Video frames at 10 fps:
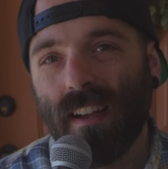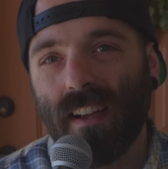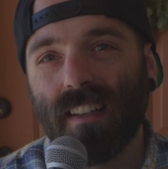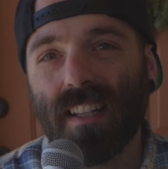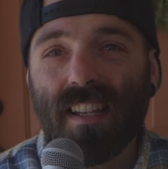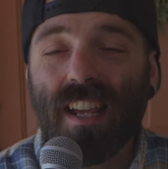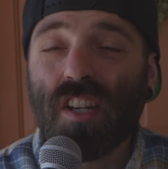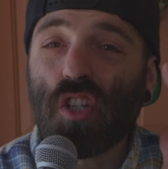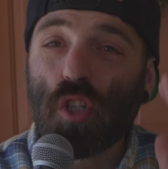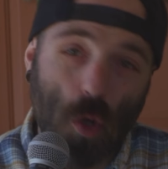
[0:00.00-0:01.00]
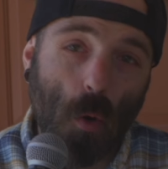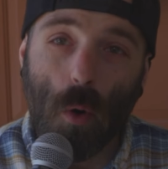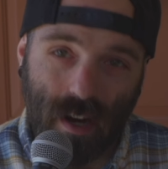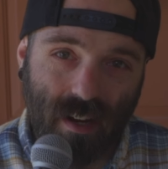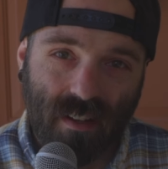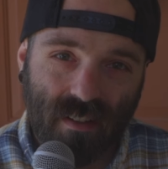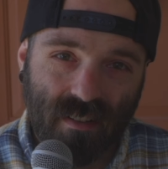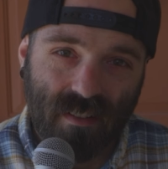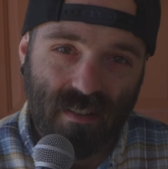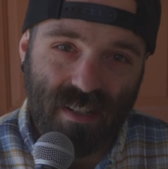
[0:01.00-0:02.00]
and let's enjoy
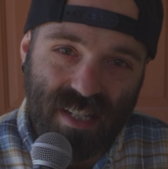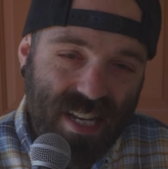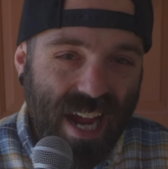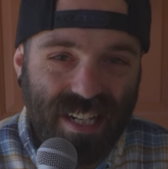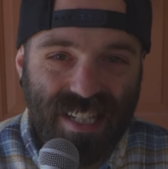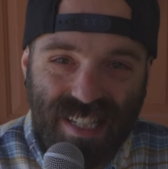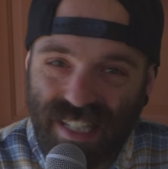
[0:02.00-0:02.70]
this next